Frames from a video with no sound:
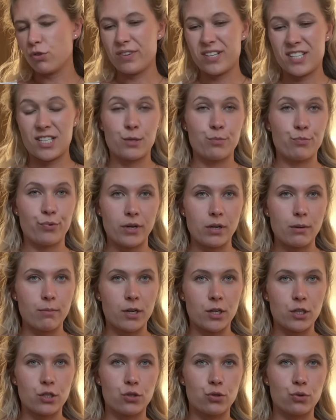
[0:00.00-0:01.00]
this is pretty
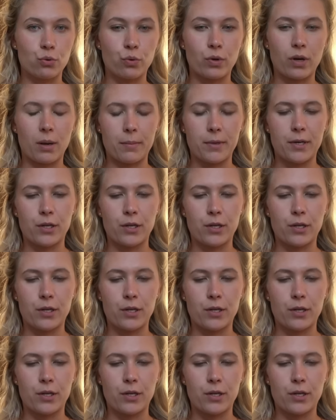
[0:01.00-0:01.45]
much store cupboard